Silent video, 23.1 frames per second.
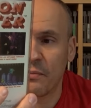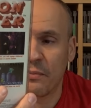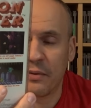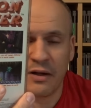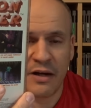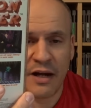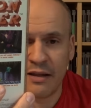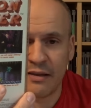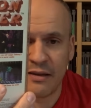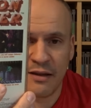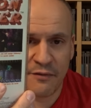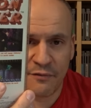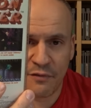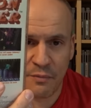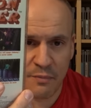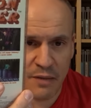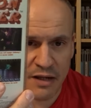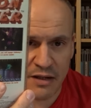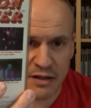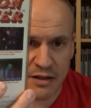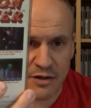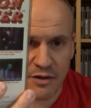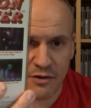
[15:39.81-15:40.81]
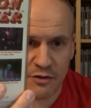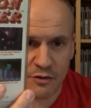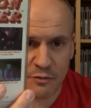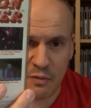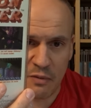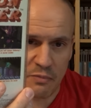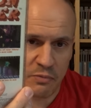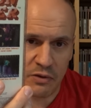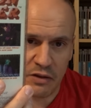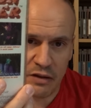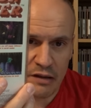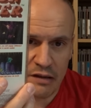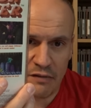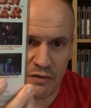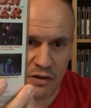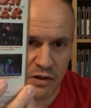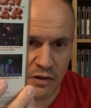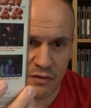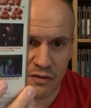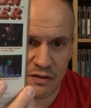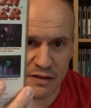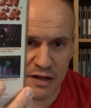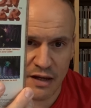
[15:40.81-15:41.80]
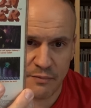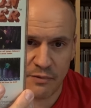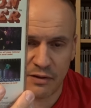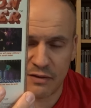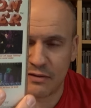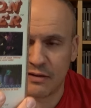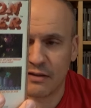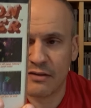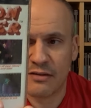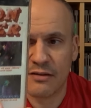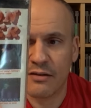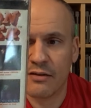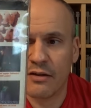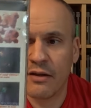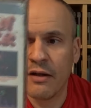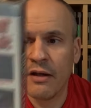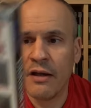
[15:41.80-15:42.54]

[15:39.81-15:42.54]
But I think for many years, people didn't even know this game existed.